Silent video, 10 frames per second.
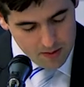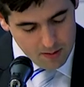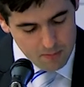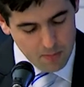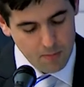
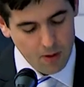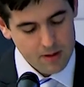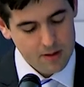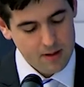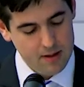The
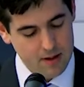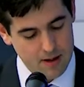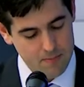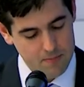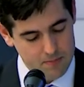modern
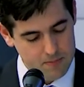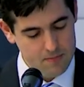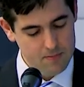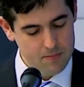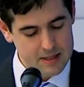
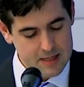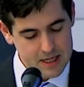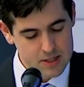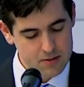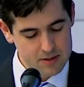
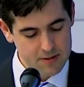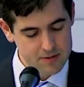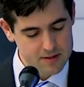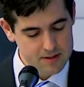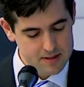contextual
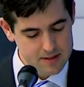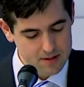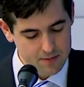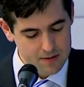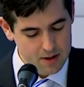
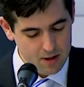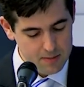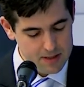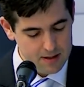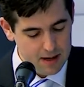differences of the
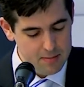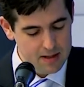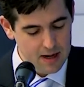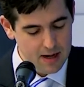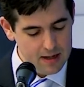economy today
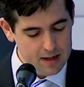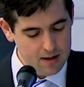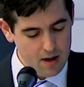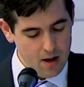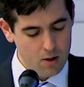mean that
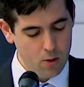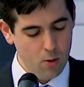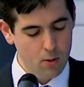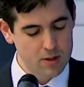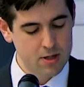any
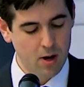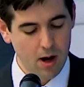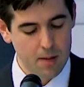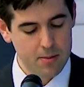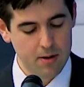Accord
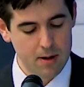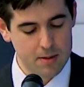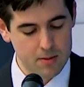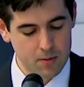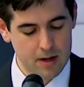type
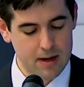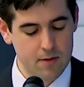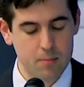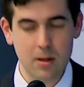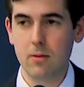agreement would
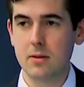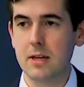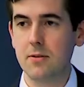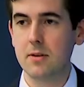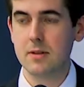inevitably look
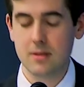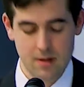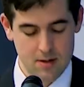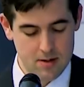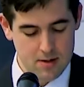different
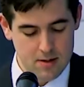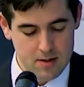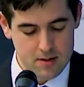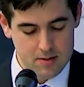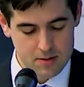
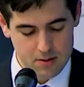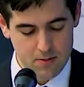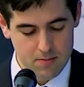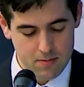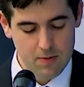
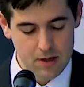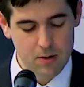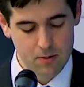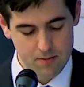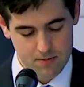to the
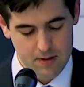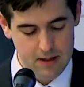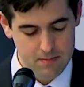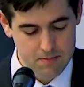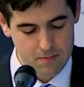
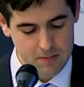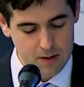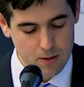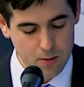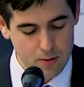
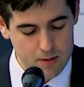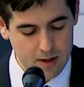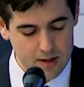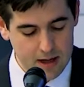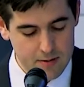Accord
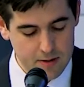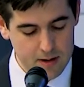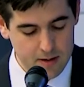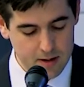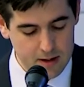1983
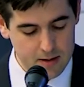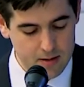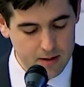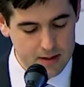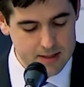to
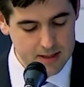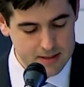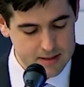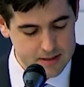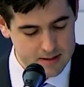
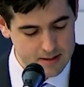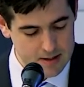1996.